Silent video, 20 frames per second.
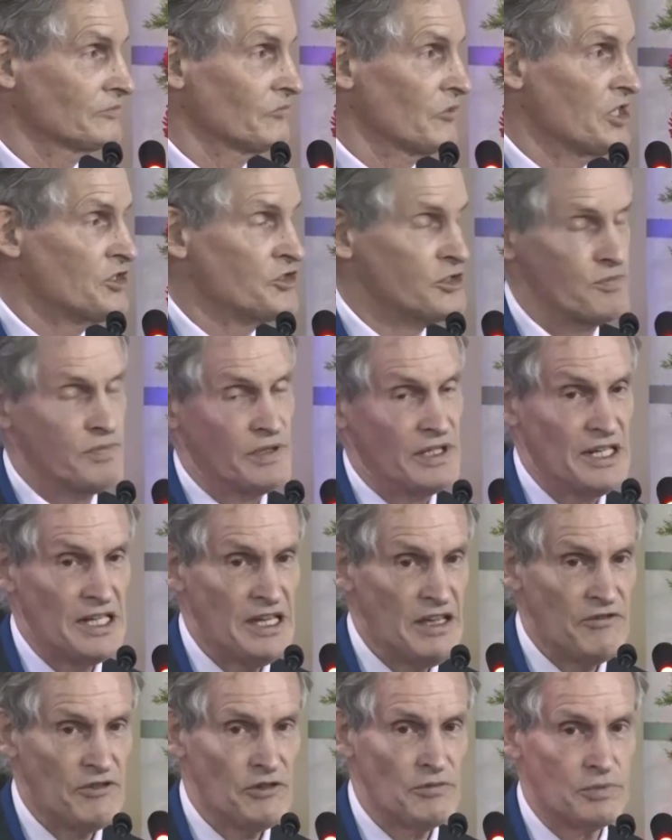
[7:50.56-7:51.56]
It's
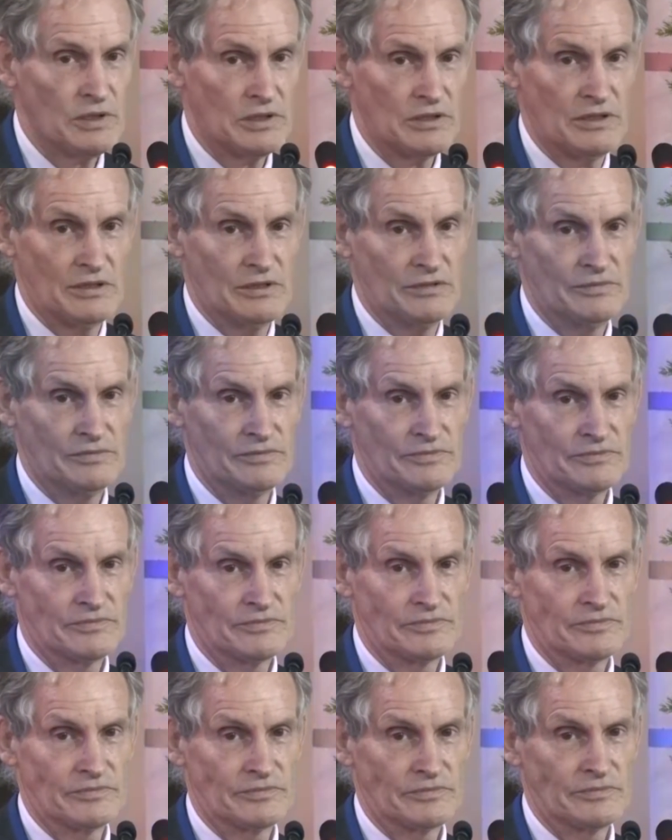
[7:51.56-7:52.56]
believable
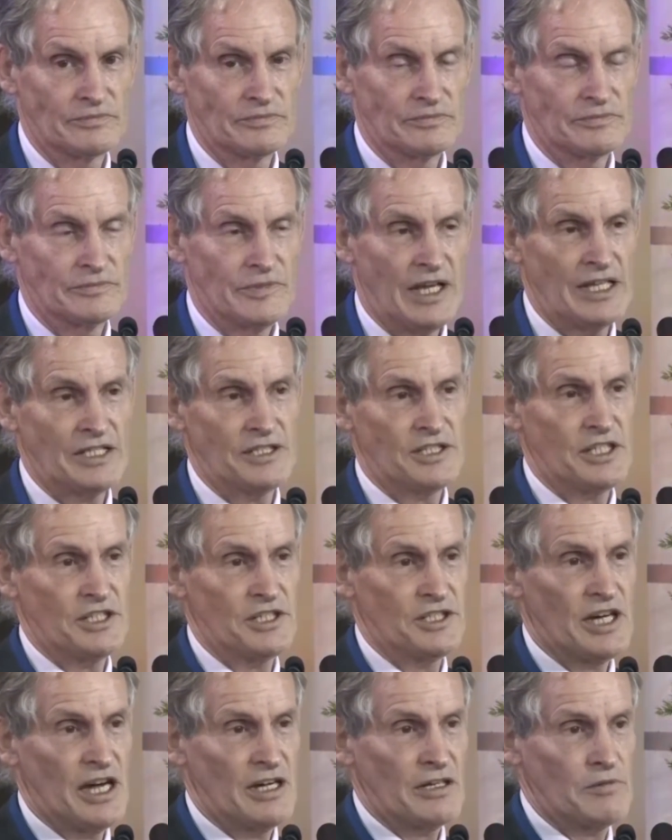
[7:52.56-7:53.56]
under
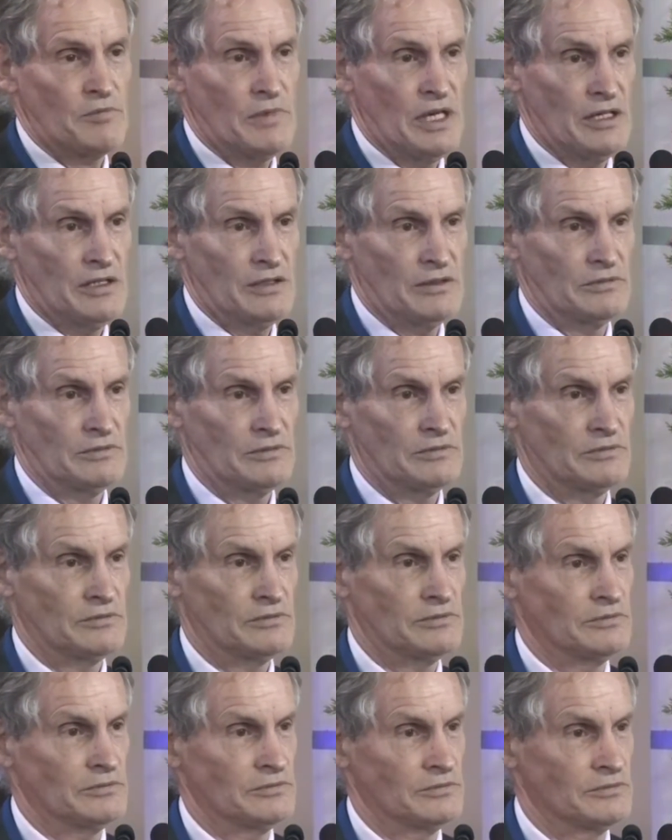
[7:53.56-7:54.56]
Dharma,
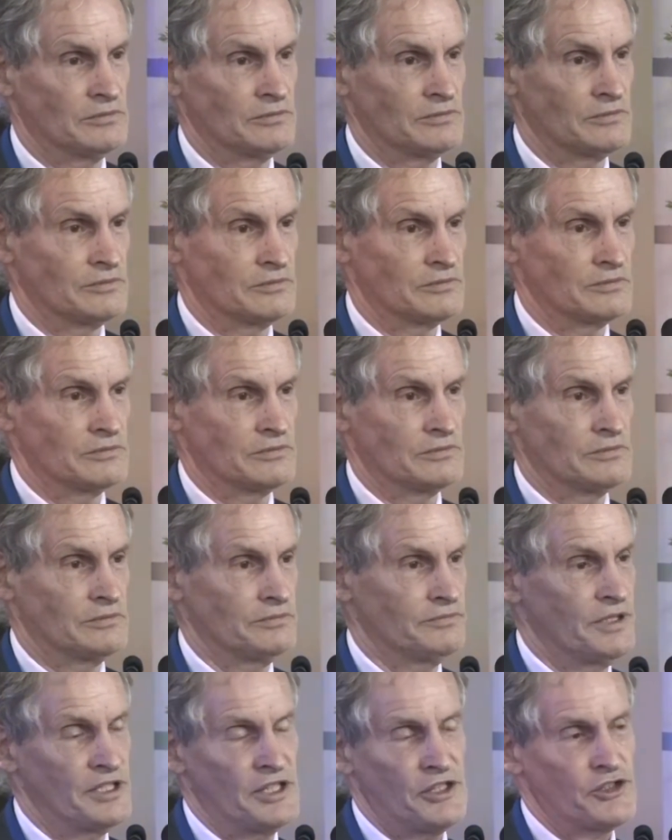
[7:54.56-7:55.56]

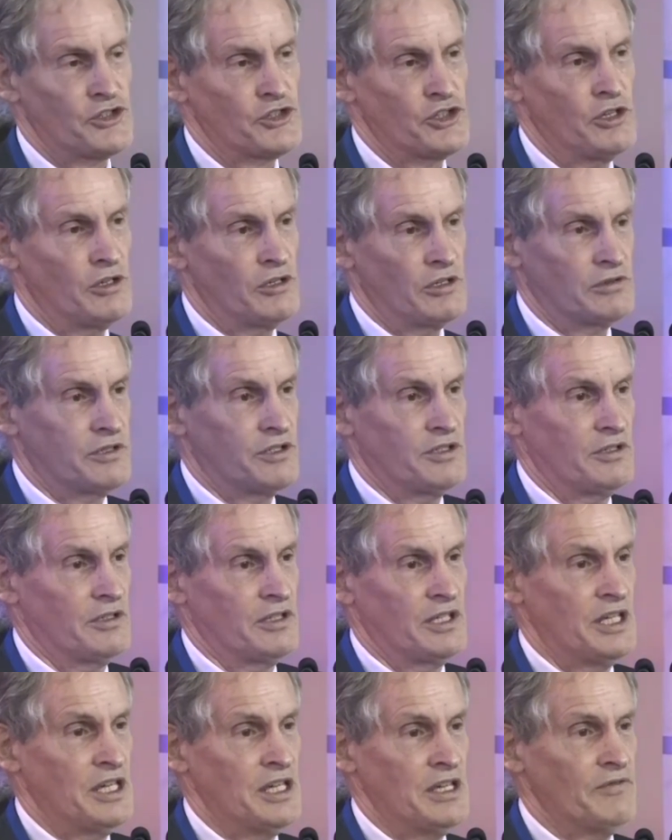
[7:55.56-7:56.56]
but it's not
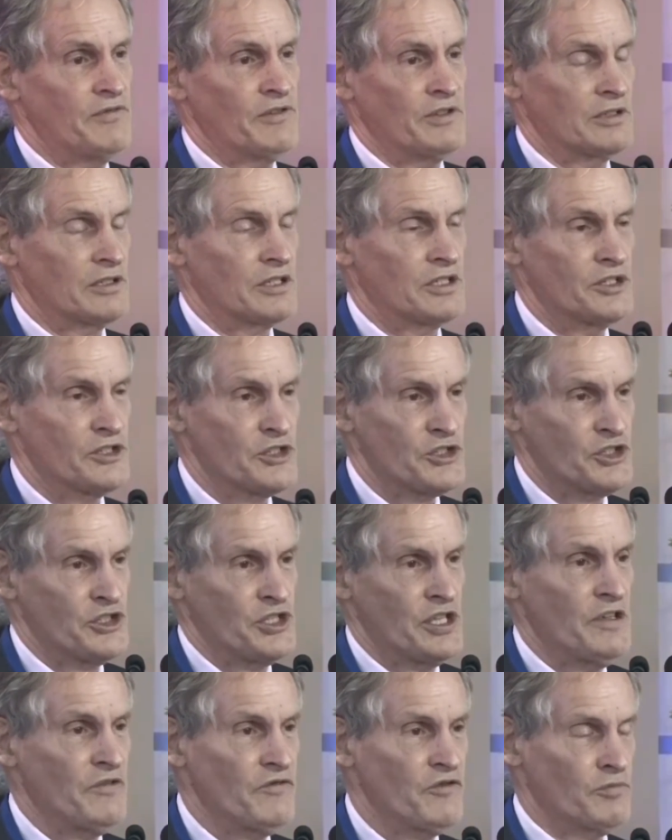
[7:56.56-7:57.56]
even
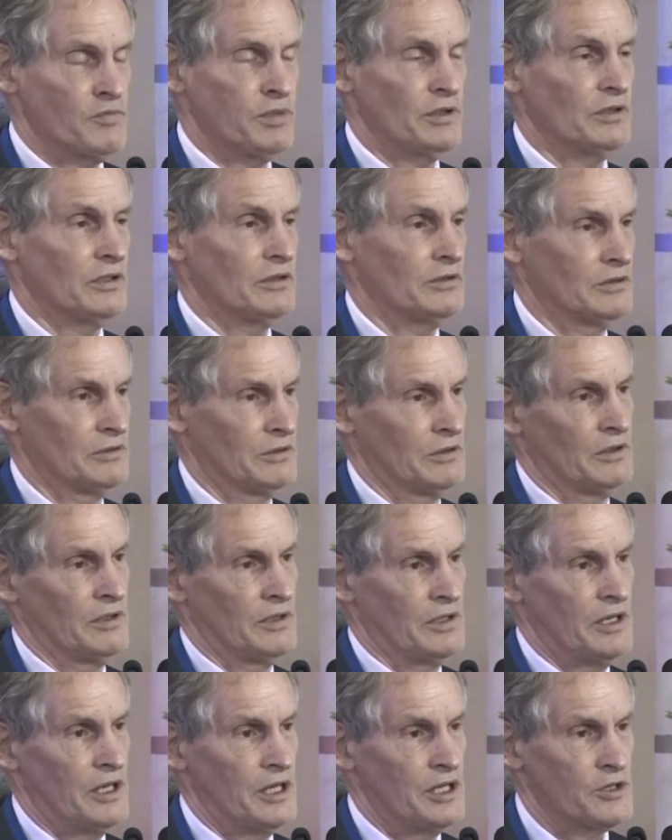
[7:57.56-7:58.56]
conceivable
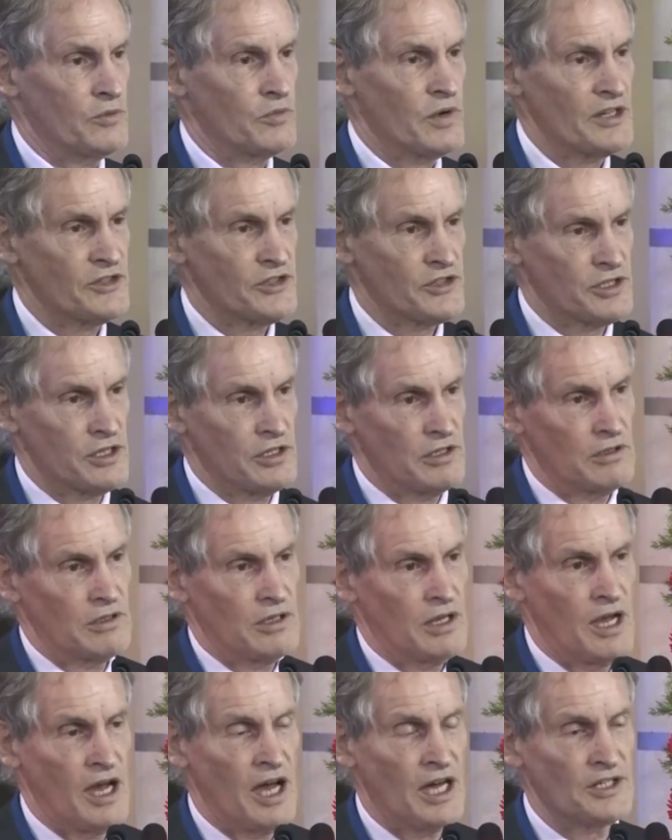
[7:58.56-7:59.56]
in a Western
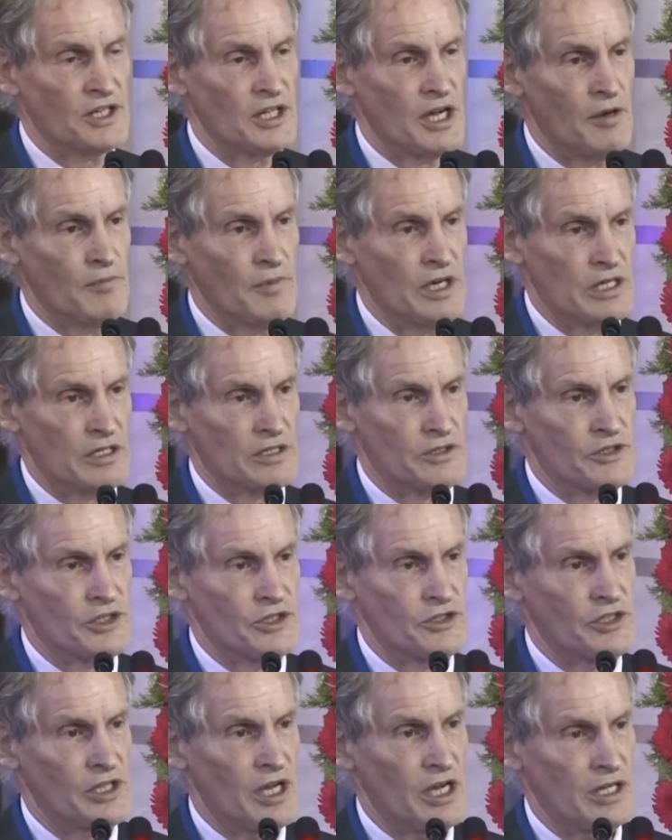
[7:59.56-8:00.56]
adharmic
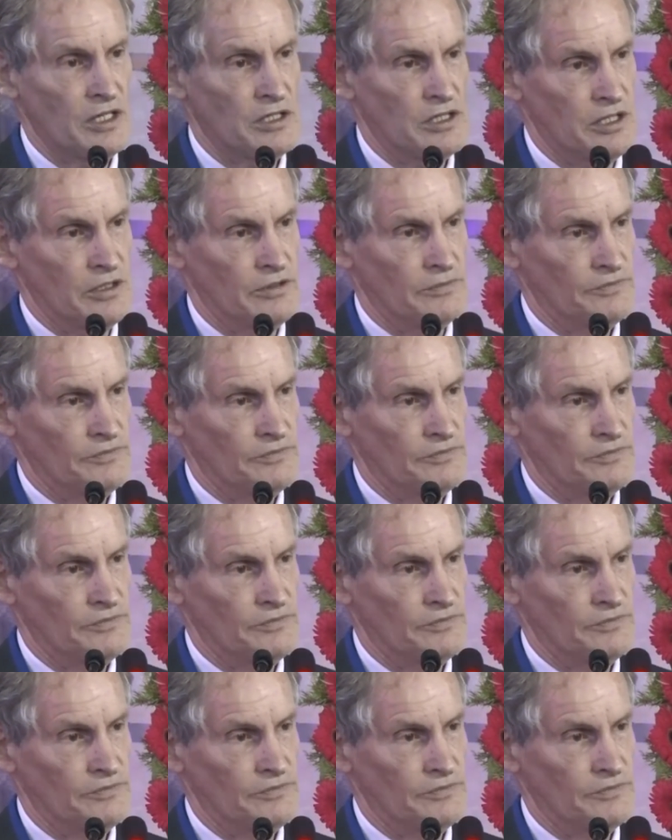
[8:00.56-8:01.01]
society.